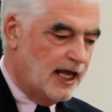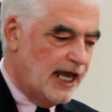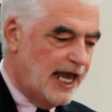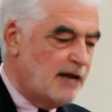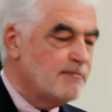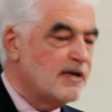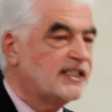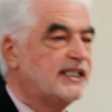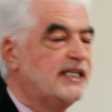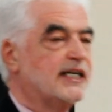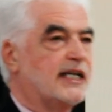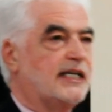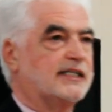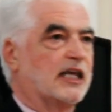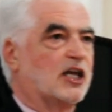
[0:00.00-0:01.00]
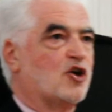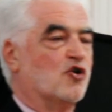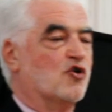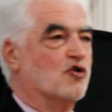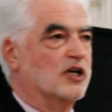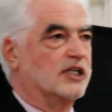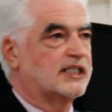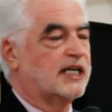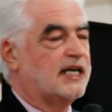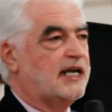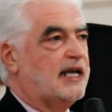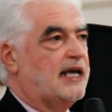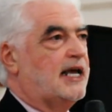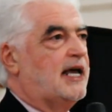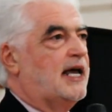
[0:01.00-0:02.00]
In my series, The Cause,
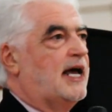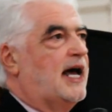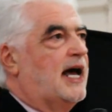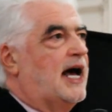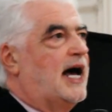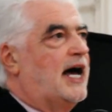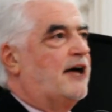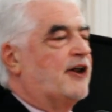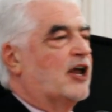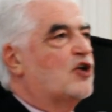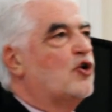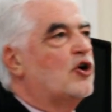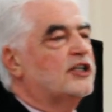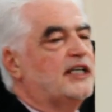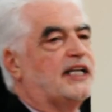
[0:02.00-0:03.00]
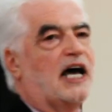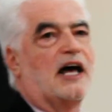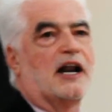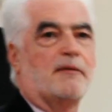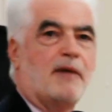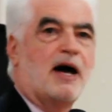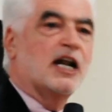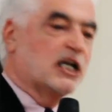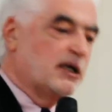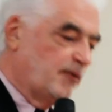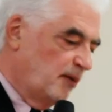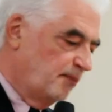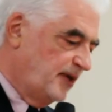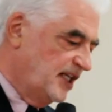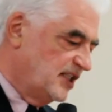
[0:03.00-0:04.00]
I recorded a
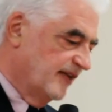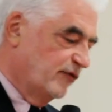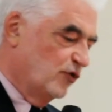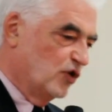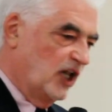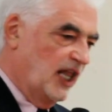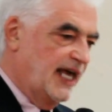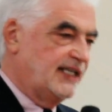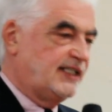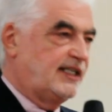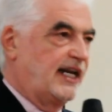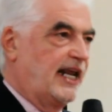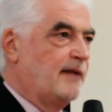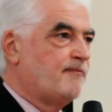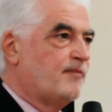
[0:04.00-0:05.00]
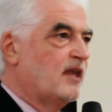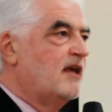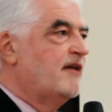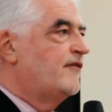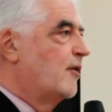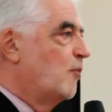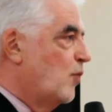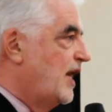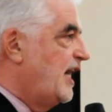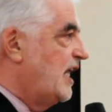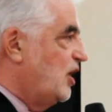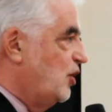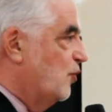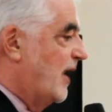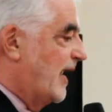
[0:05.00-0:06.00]
remarkable piece of oral history from Winnie
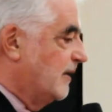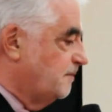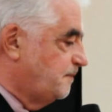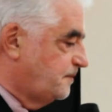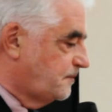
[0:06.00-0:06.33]
Ewing.